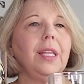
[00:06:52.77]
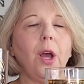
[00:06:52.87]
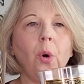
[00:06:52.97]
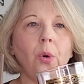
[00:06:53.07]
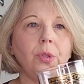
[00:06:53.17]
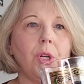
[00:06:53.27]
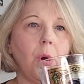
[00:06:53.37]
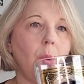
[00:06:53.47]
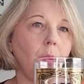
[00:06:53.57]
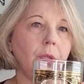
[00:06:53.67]
old
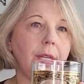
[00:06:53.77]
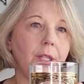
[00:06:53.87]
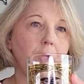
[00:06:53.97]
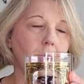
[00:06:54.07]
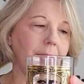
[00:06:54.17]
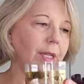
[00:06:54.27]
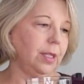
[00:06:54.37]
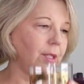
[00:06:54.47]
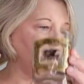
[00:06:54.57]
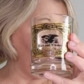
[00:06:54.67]
gold and
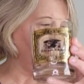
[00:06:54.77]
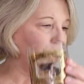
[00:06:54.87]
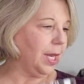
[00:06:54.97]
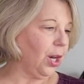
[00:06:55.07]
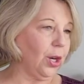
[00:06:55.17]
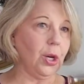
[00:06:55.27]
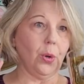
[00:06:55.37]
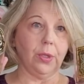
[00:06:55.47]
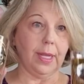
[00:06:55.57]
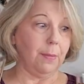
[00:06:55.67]
22 karat
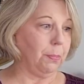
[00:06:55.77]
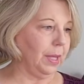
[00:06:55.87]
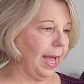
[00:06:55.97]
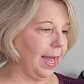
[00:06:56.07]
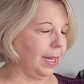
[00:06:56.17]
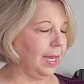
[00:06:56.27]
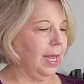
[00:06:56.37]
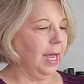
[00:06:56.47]
gold and black